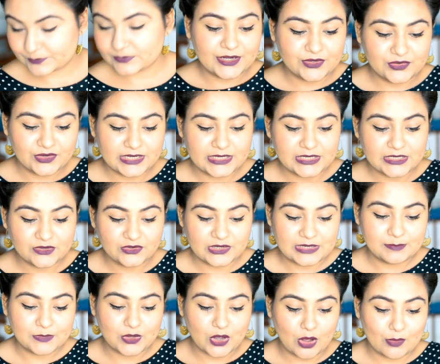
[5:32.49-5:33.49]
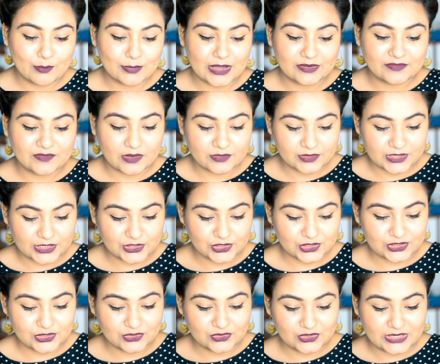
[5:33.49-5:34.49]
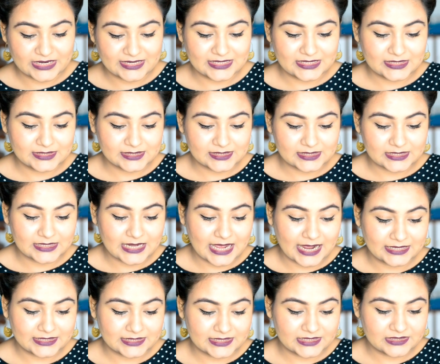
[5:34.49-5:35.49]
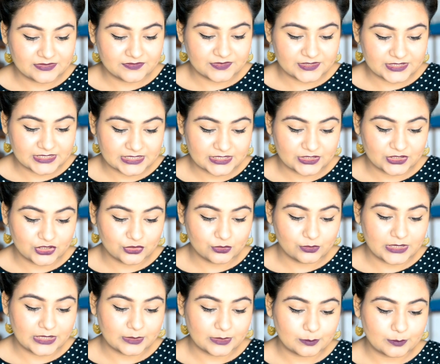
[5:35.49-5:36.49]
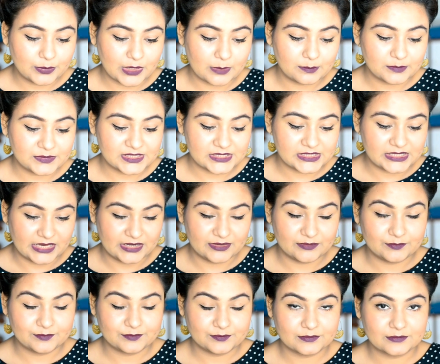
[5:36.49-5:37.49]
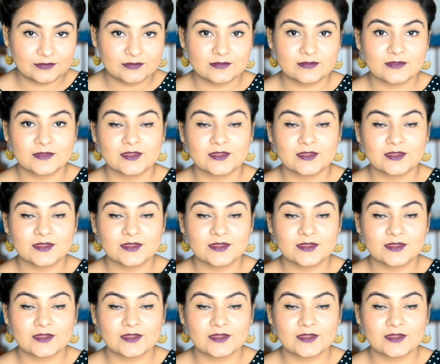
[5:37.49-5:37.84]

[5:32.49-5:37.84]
Hydrating Cream Compact Foundation, Radiance and Anti-Fatigue, Dewing Plump Skin.